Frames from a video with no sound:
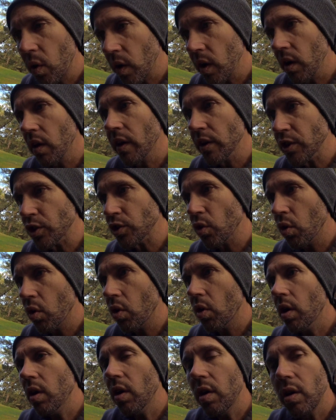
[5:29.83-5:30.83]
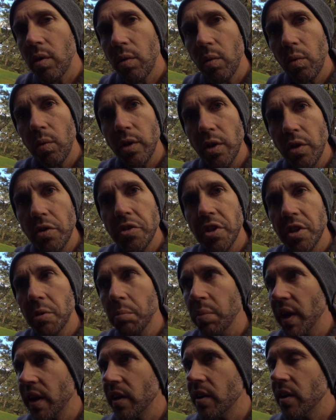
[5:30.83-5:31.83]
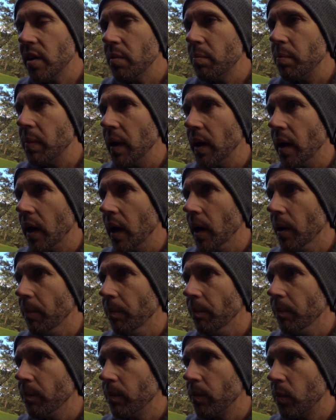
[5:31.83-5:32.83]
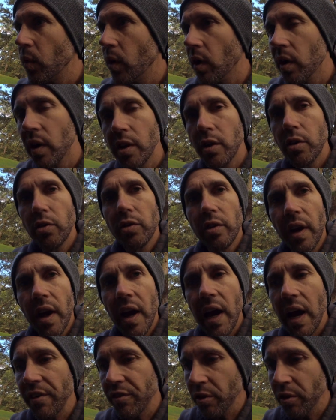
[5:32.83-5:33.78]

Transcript: a lot of draw using the blender, but we're only using it half a